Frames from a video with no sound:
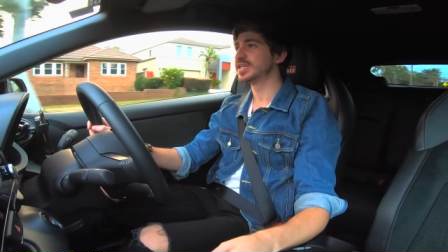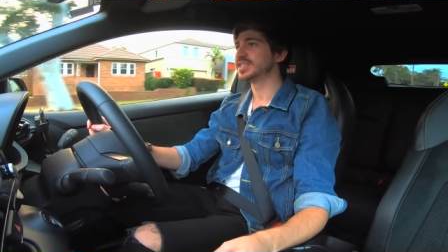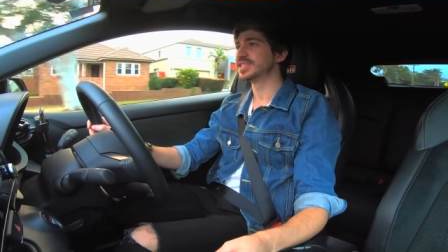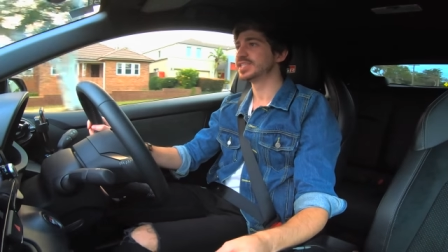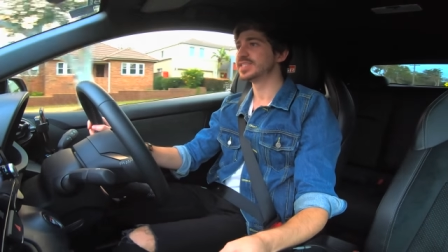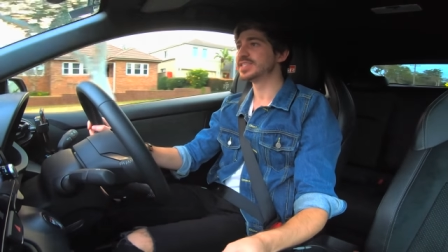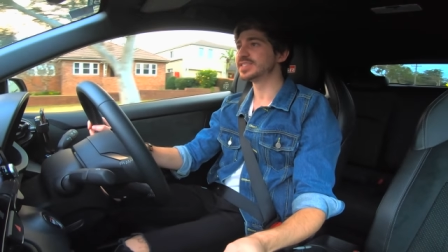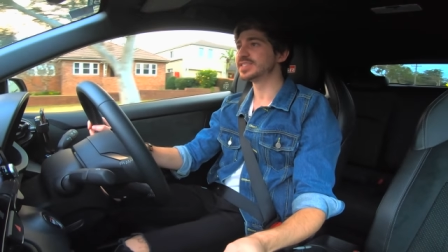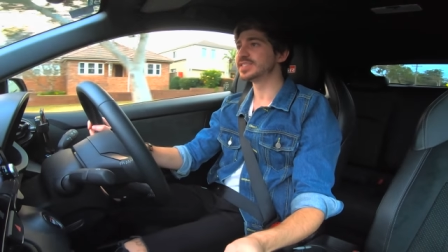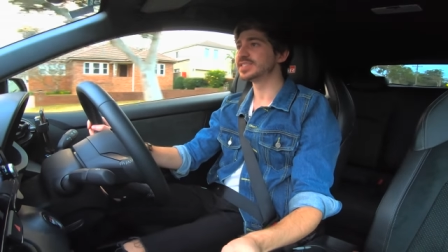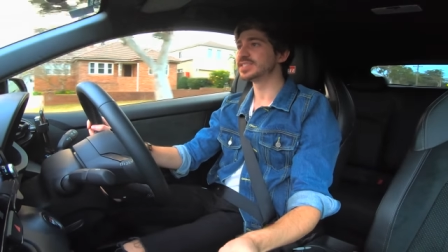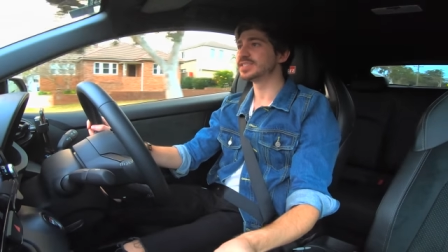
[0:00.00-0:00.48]

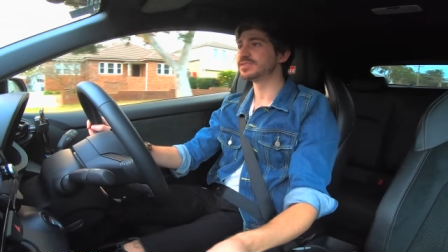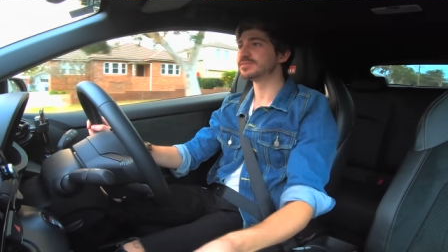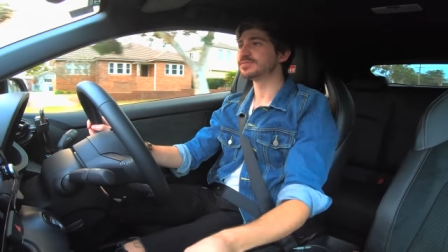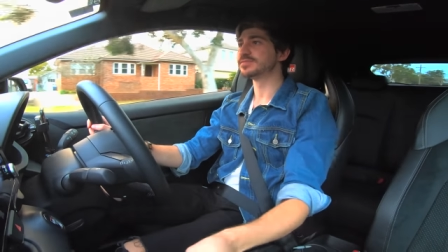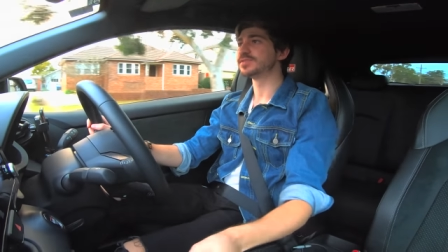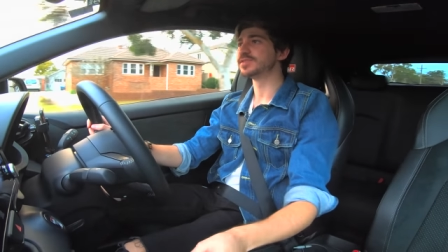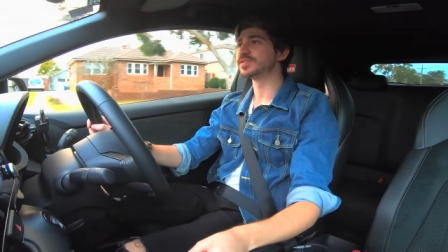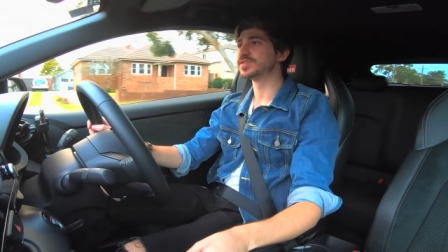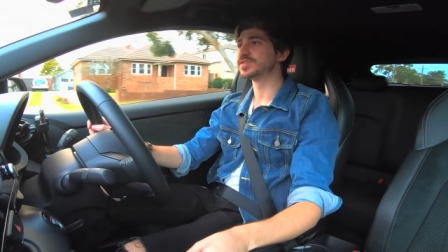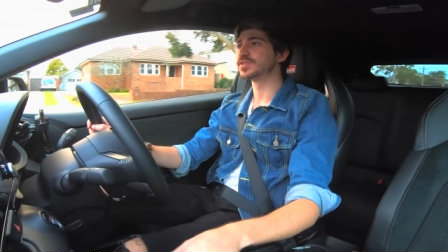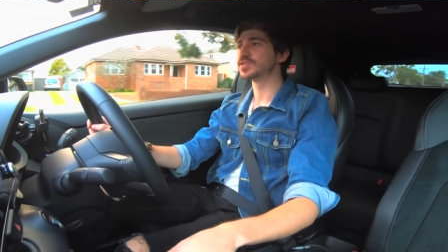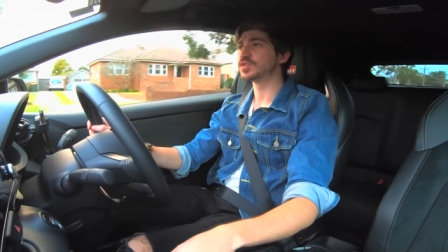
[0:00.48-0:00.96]
This
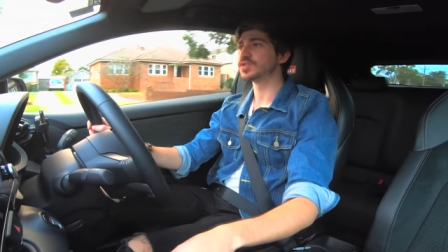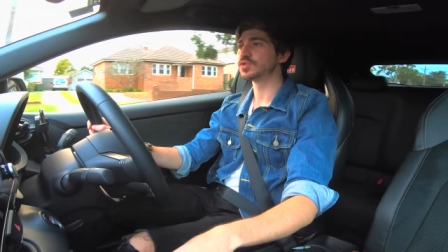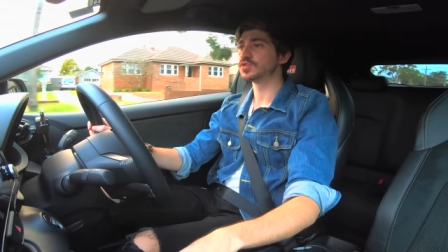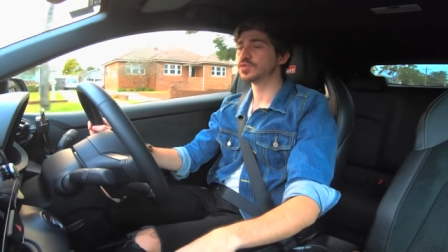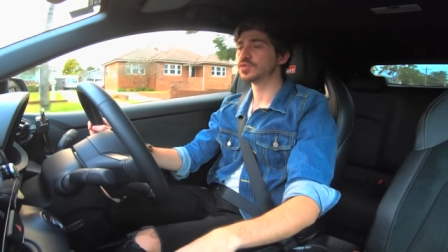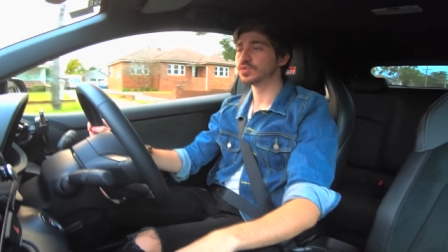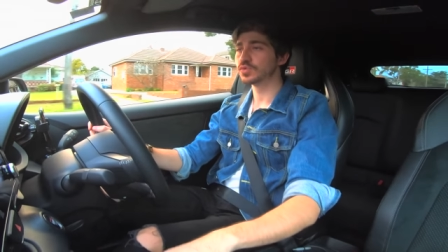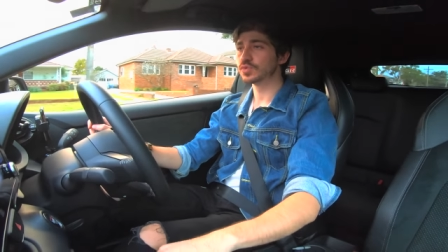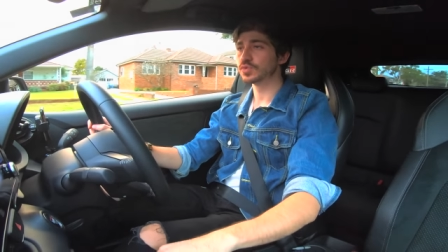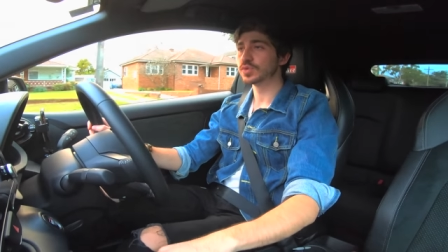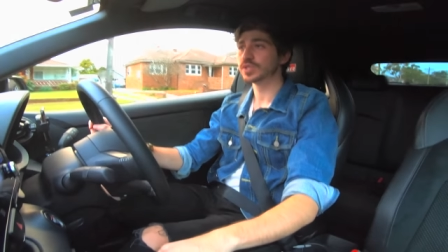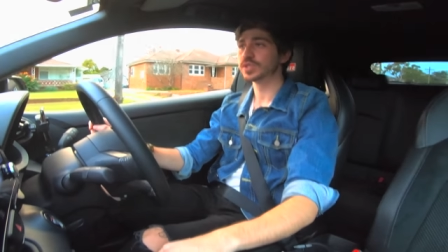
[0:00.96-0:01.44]
differs
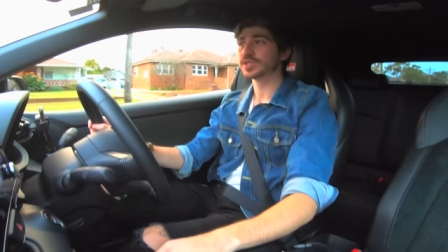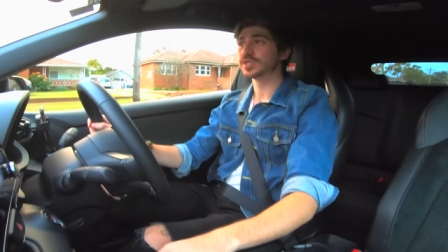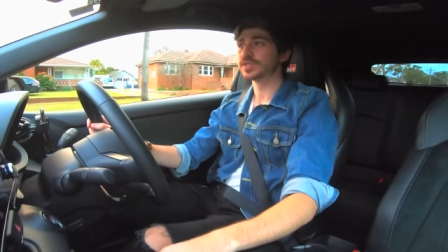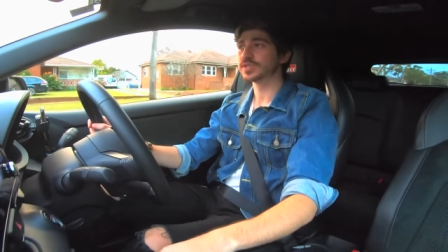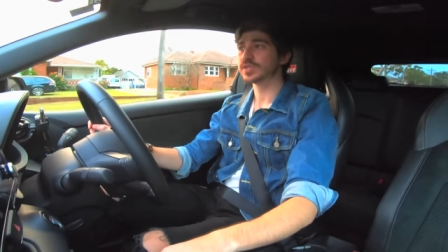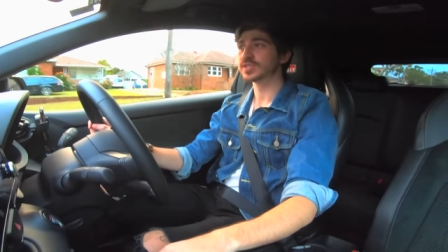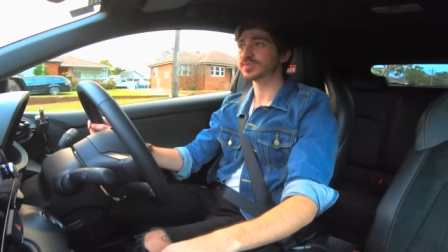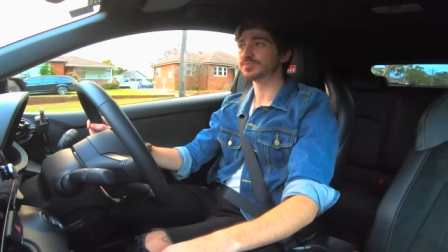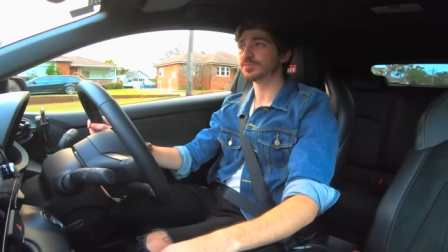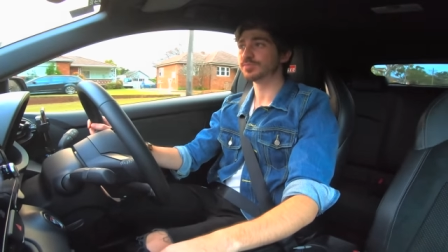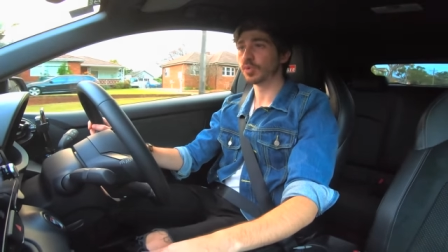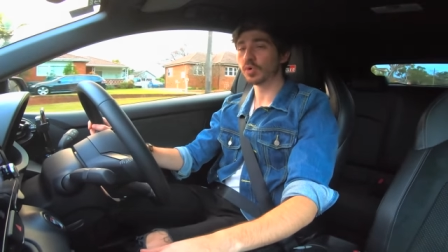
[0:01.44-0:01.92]
to
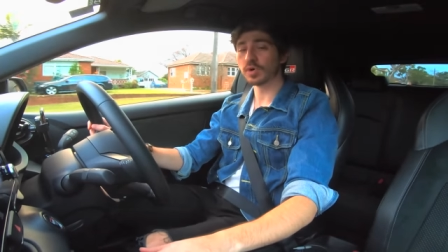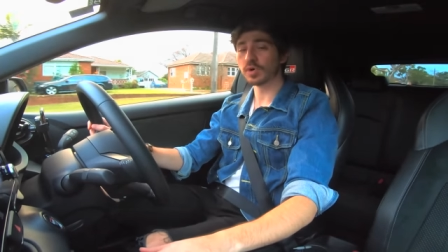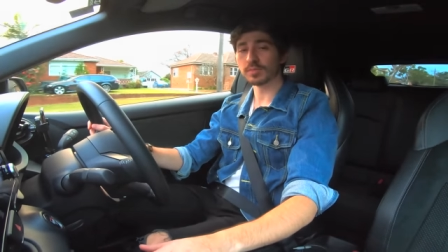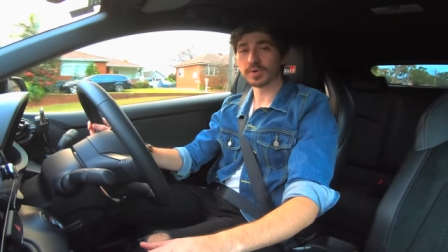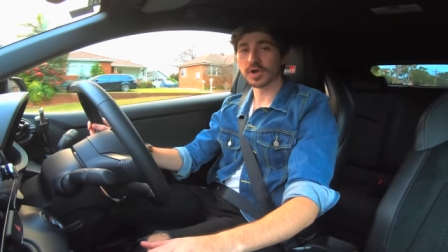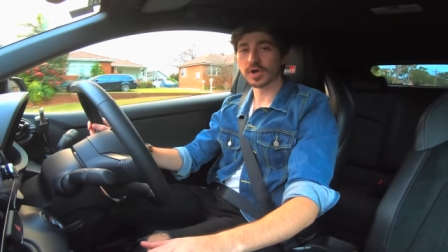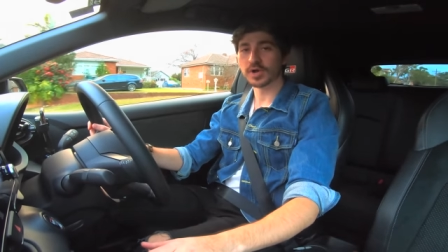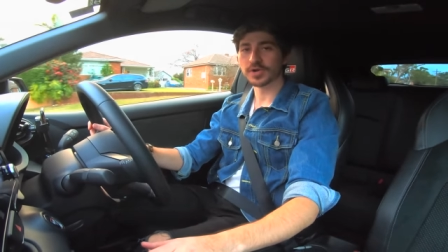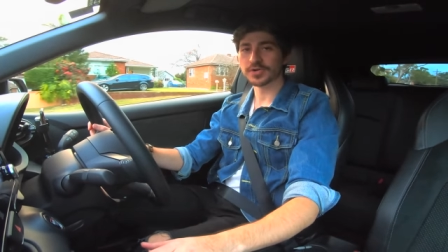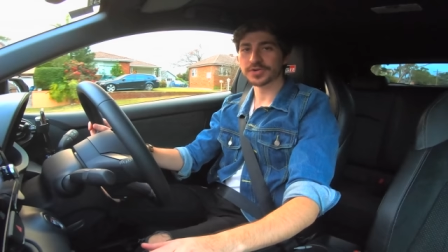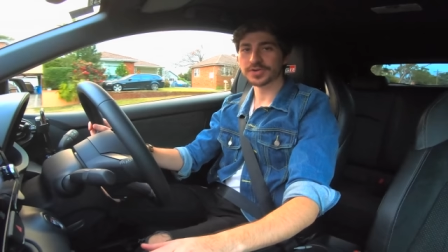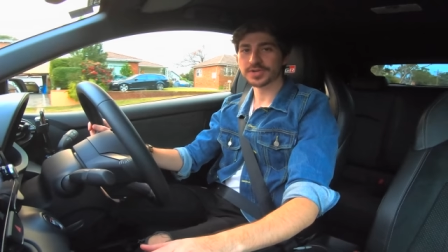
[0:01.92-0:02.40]
sport
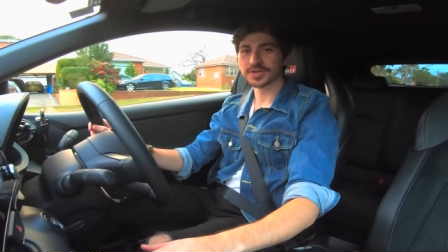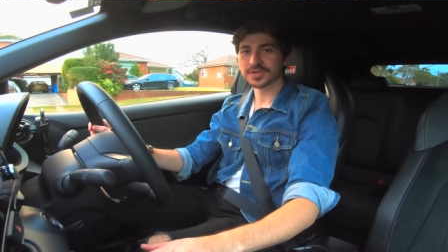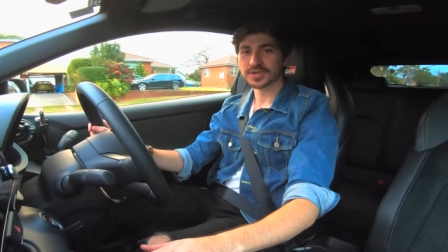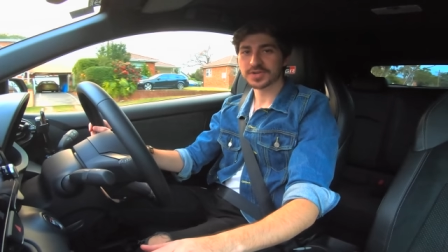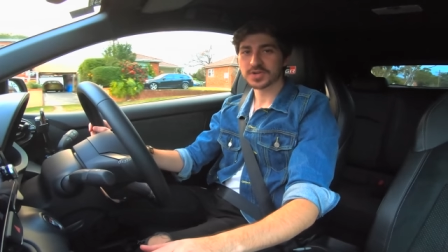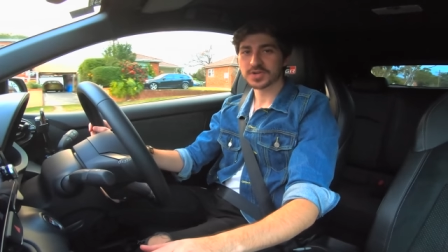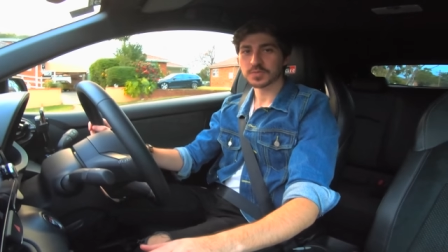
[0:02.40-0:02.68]
mode,